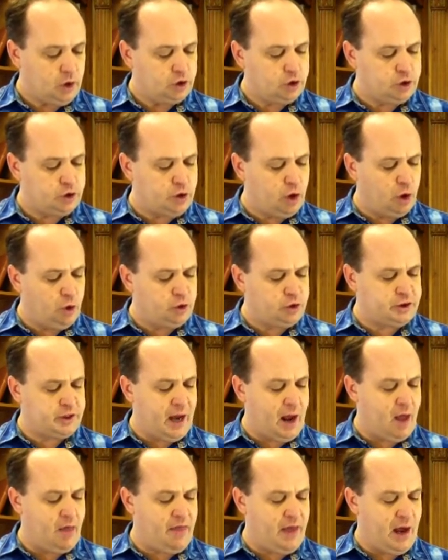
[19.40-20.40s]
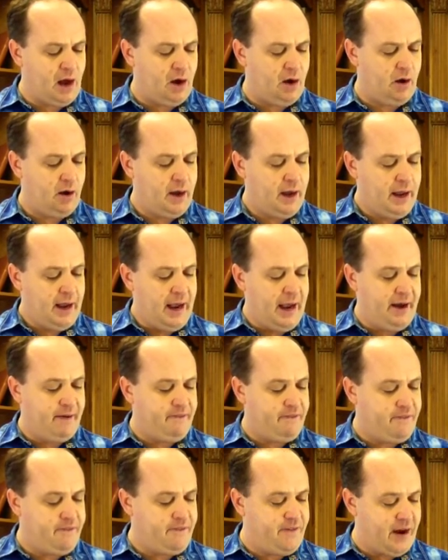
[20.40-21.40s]
So shall thou
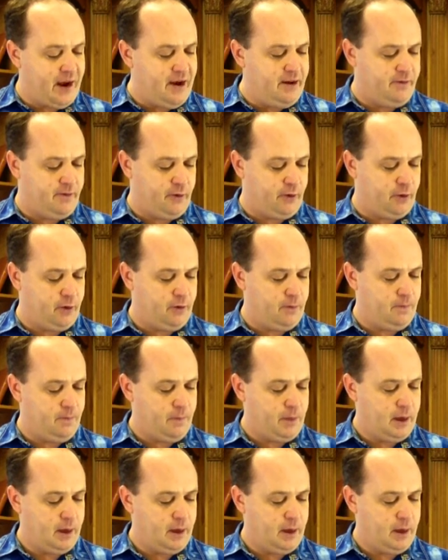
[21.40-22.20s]
have favor